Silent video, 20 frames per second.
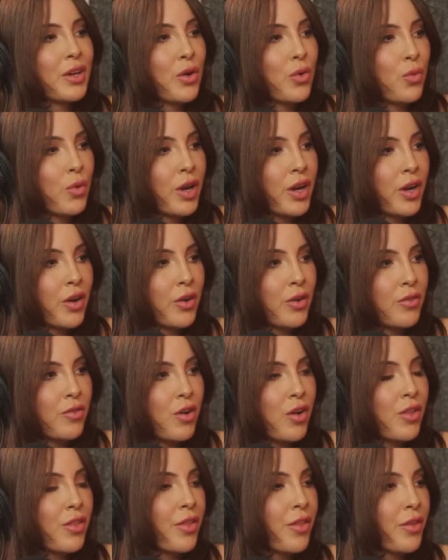aware of
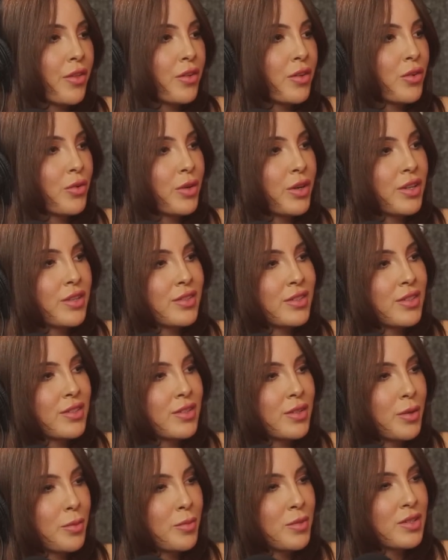all the
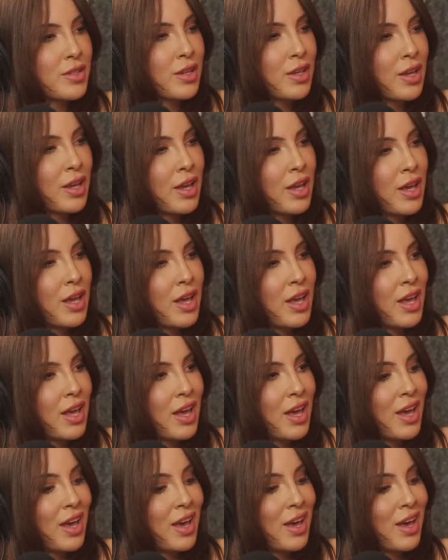criticisms,
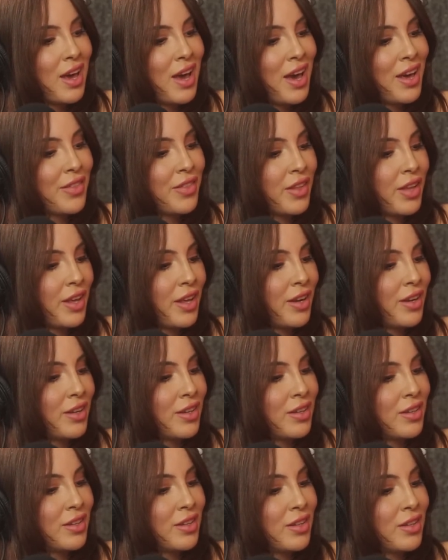and then
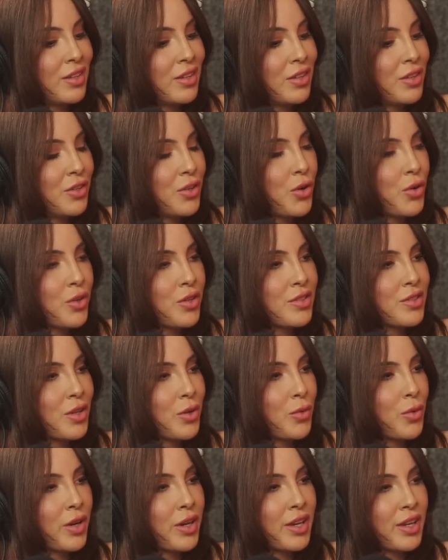noticing
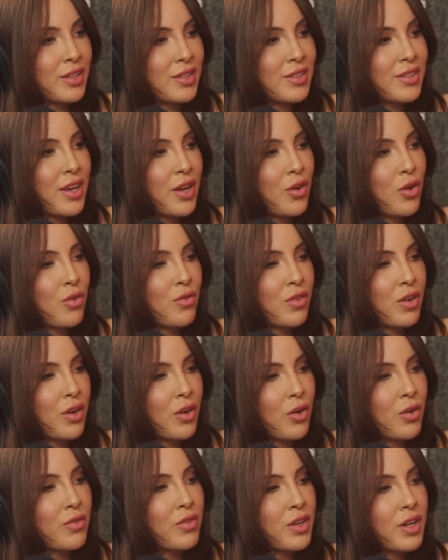what gets said over and
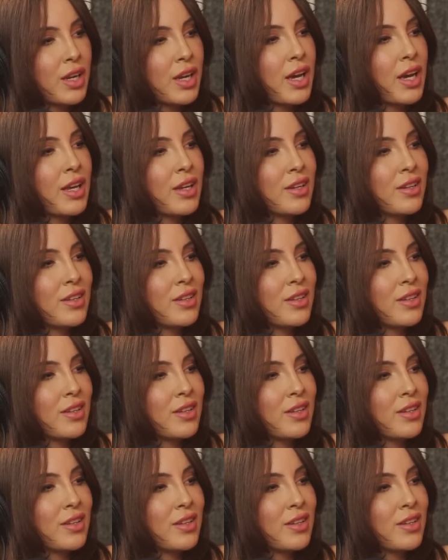over again.